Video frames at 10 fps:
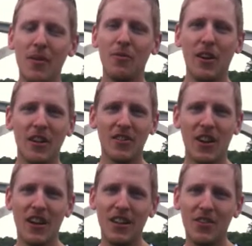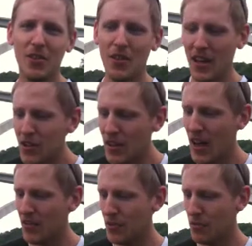I'm very excited, so thank you
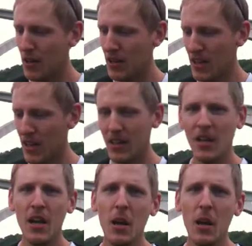guys for plugging in.